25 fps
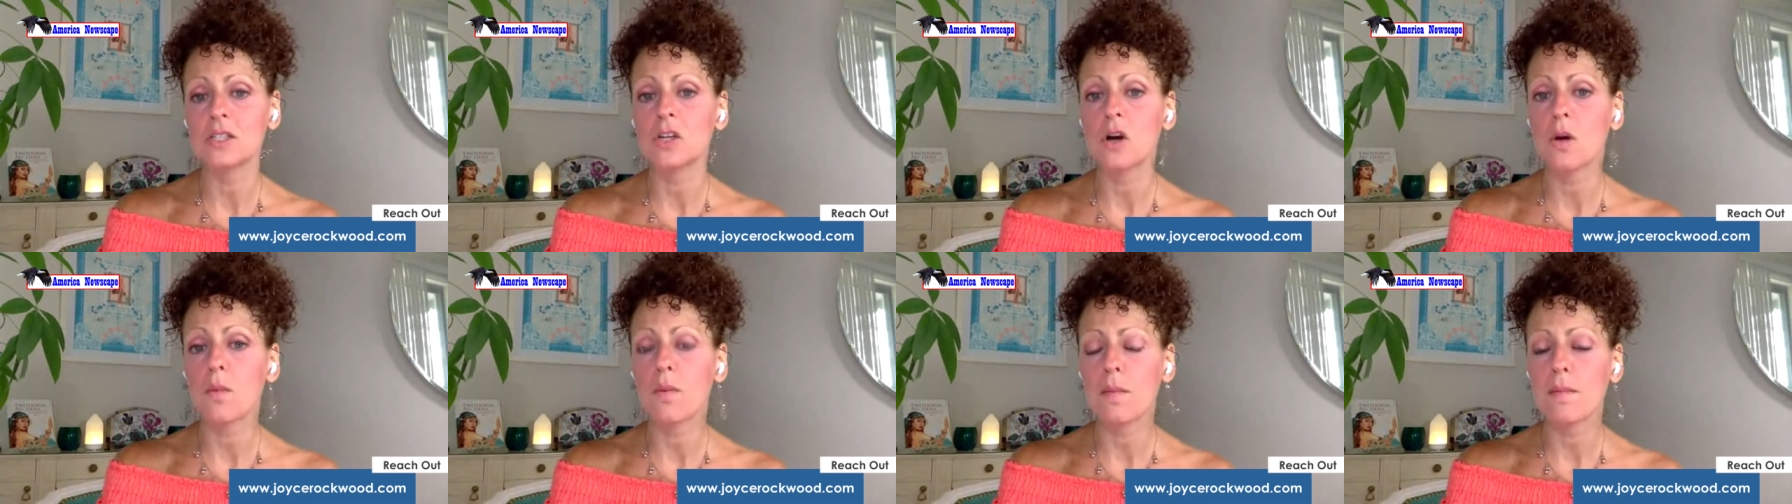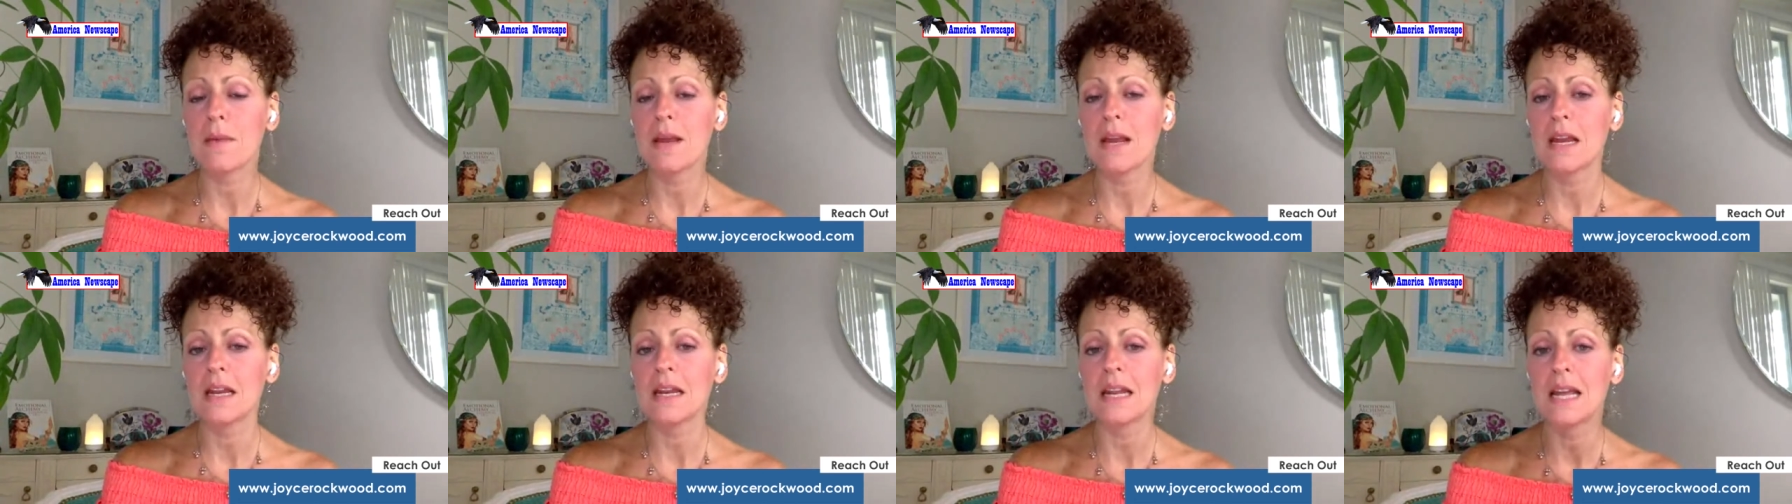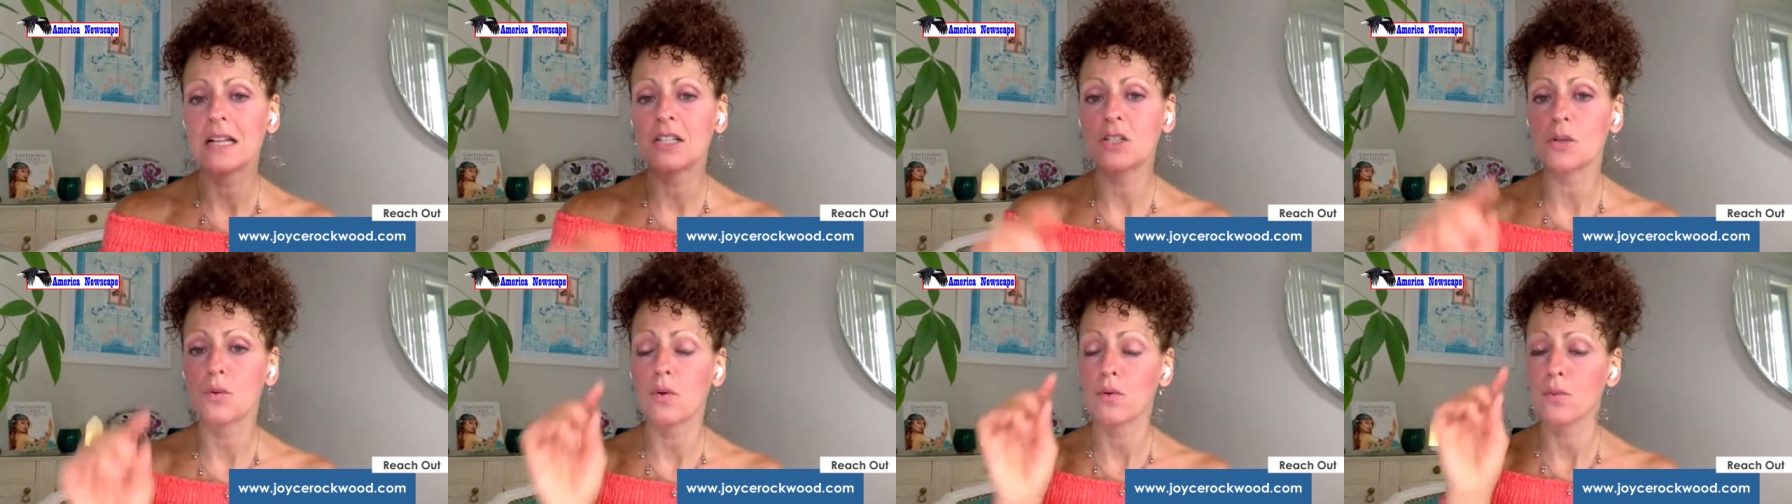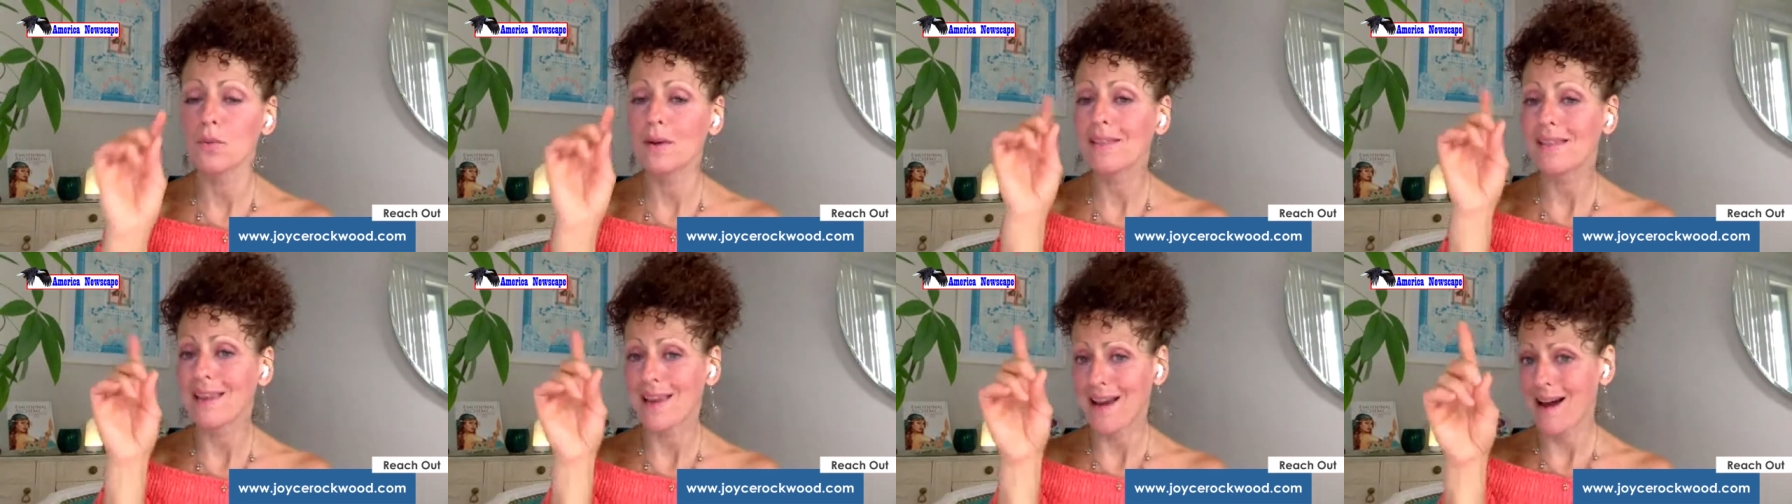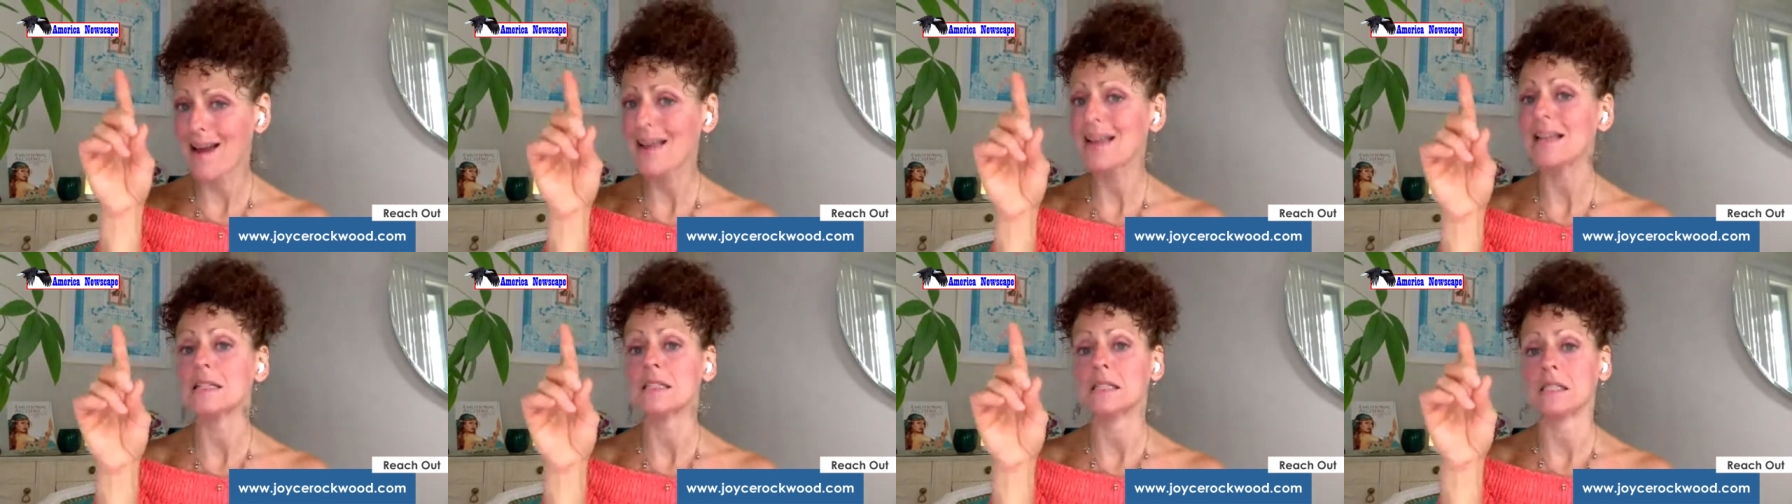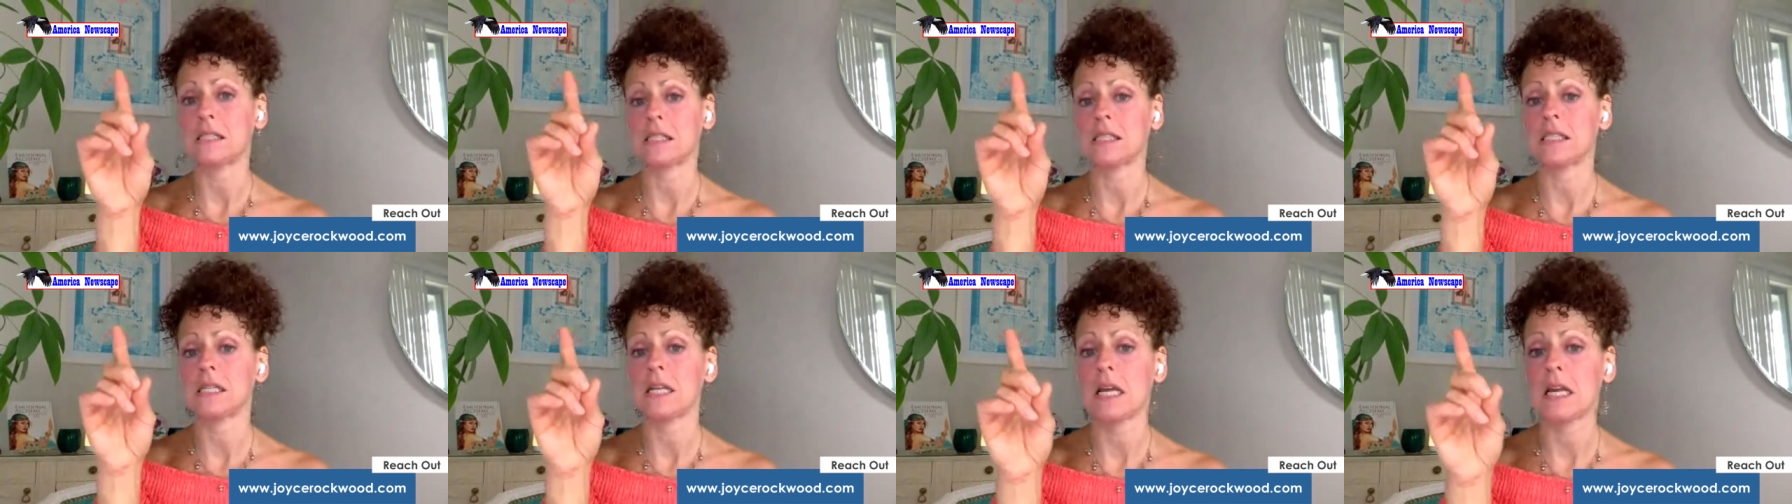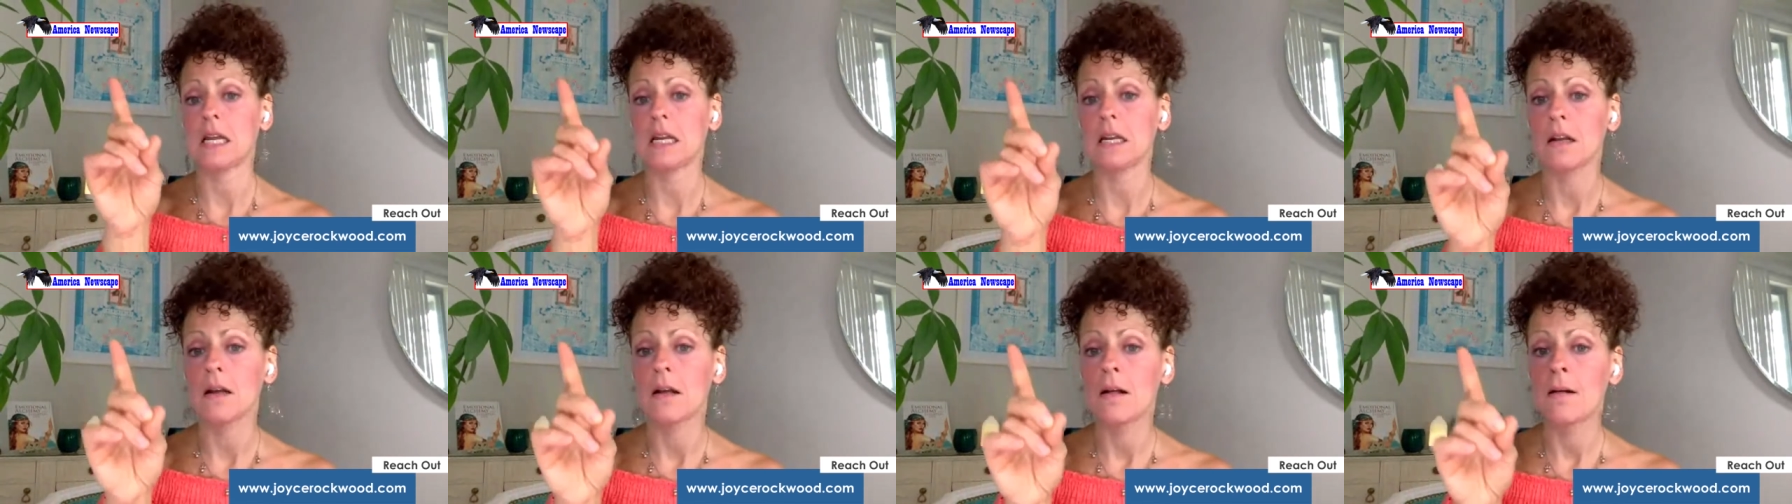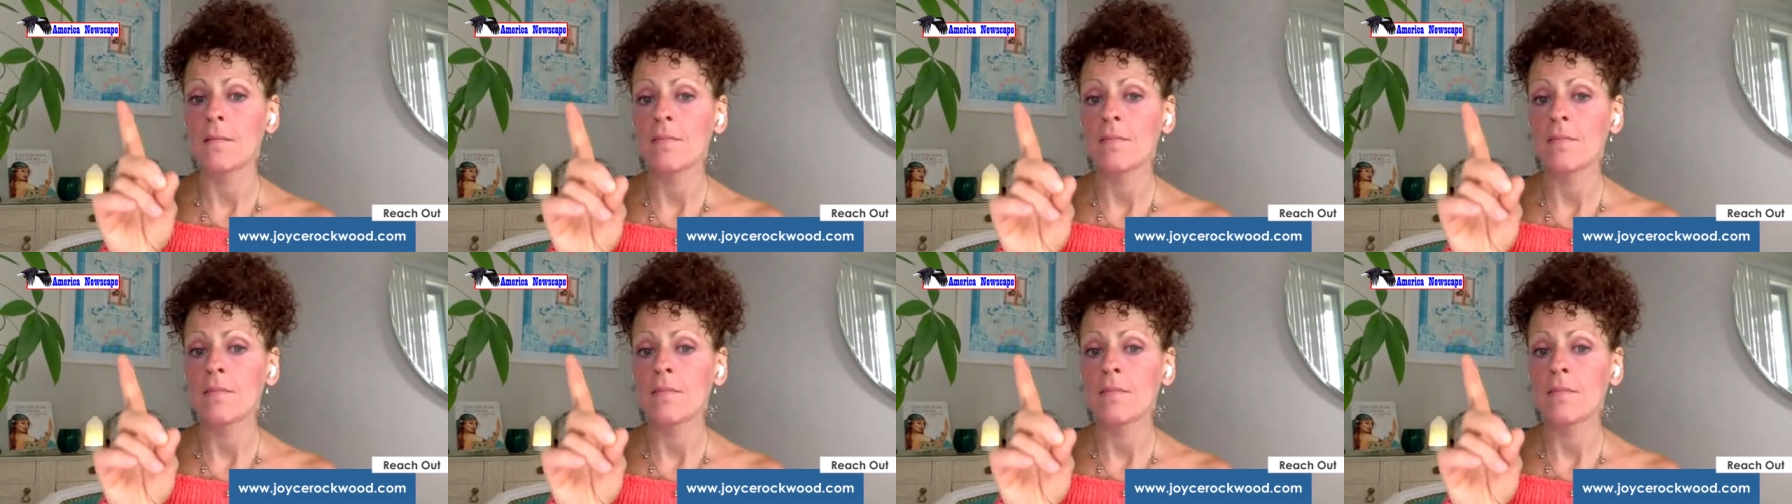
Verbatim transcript: dopamine into a really heightened state,